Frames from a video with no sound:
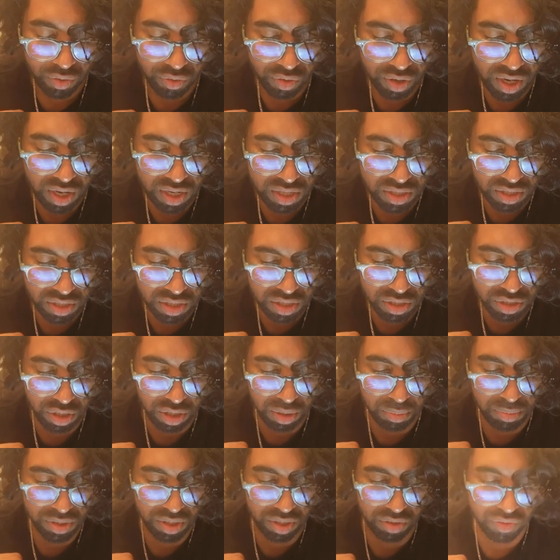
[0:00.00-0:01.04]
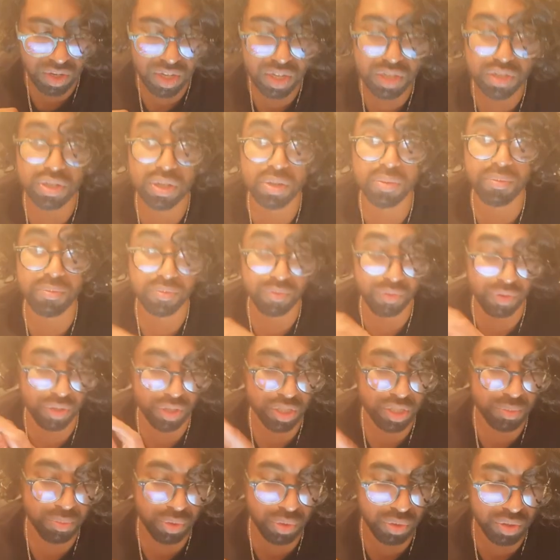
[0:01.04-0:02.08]
Right to the top. So right top for
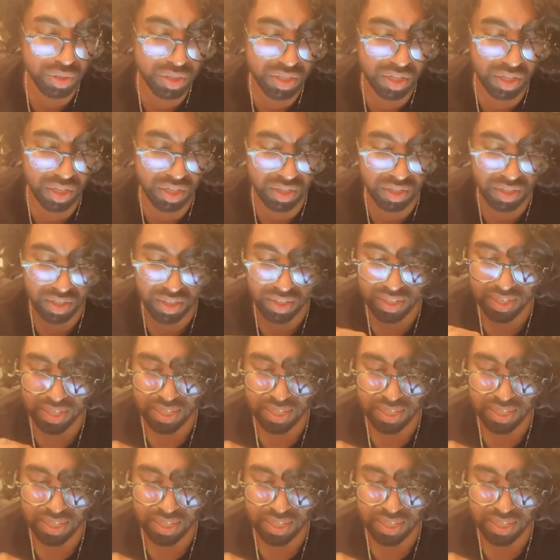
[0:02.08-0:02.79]
the small star.